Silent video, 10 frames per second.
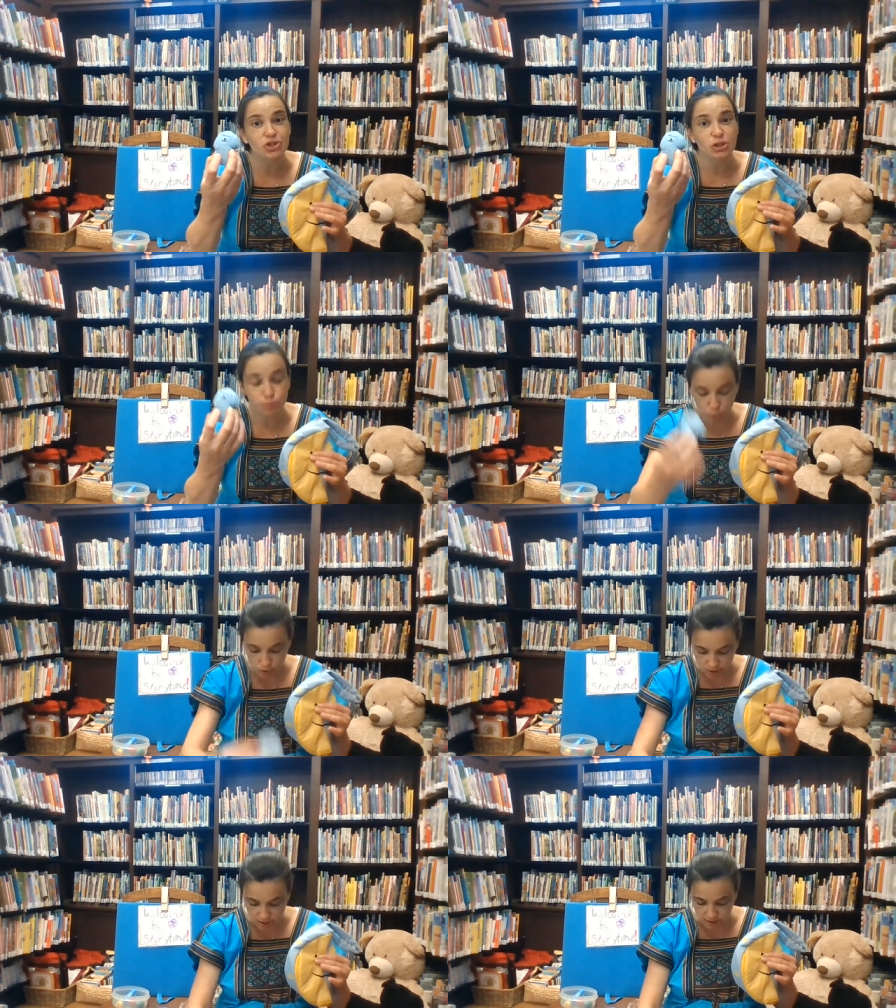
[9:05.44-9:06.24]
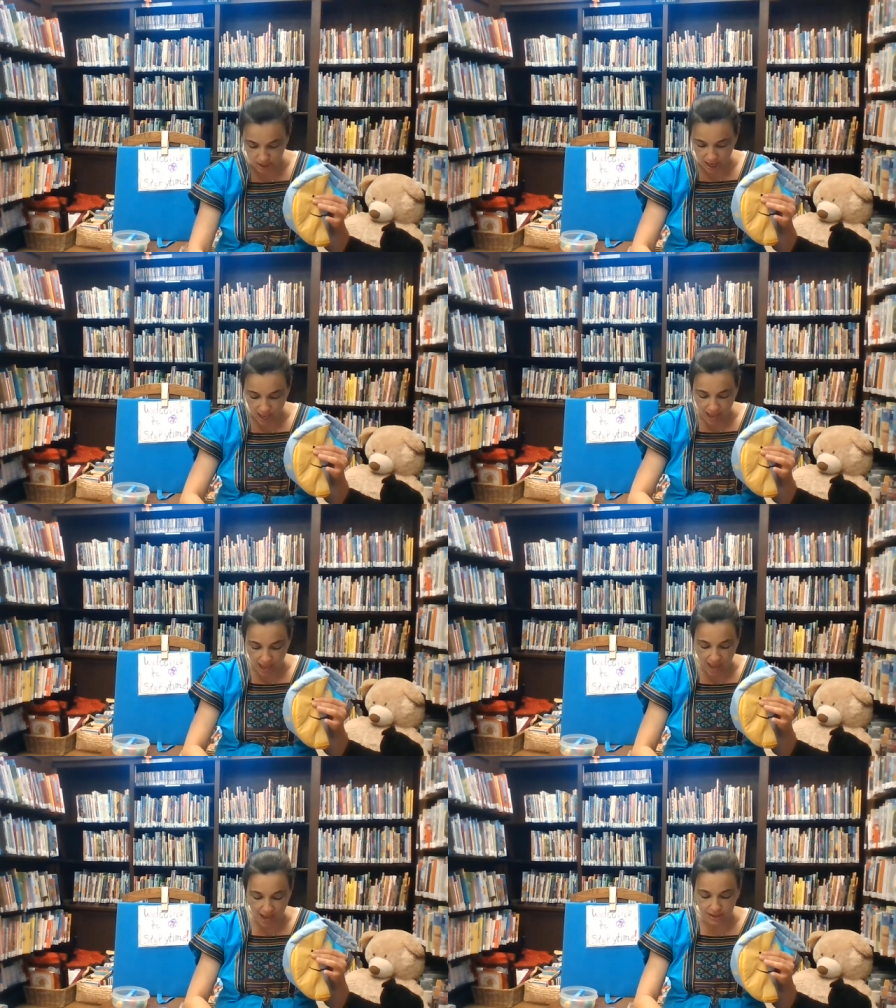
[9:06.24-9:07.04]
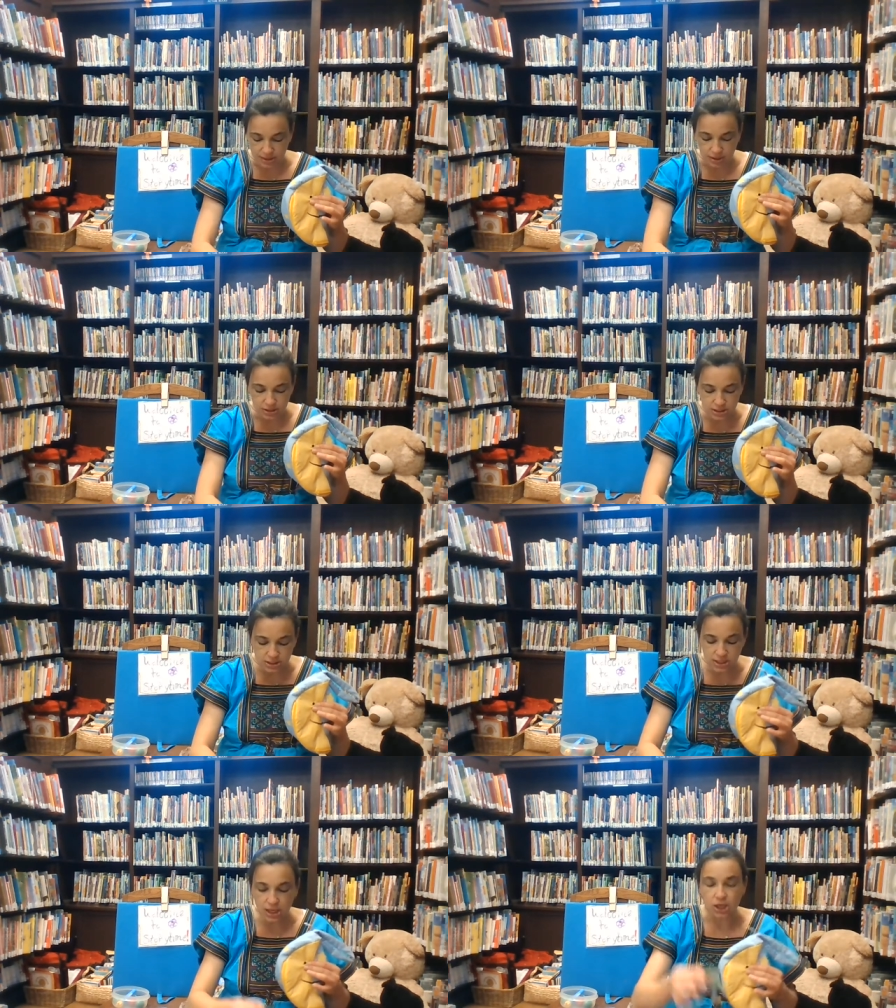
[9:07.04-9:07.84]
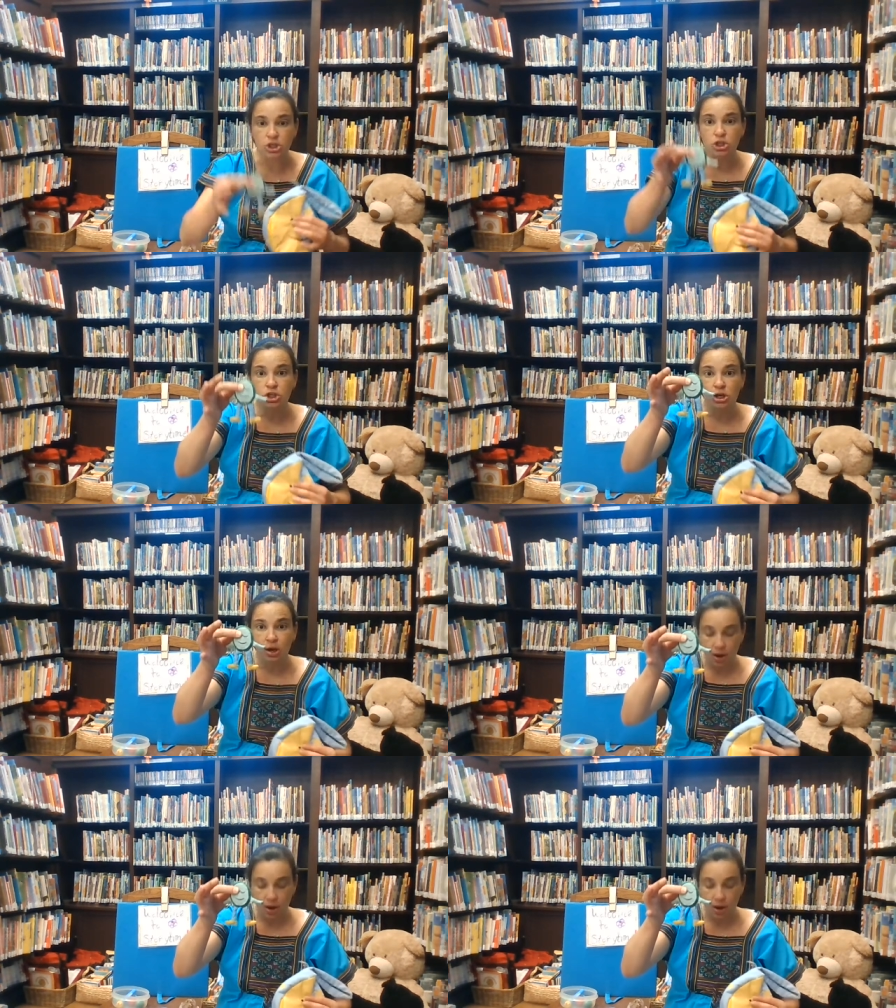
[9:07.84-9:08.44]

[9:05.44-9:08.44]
sport, and the dish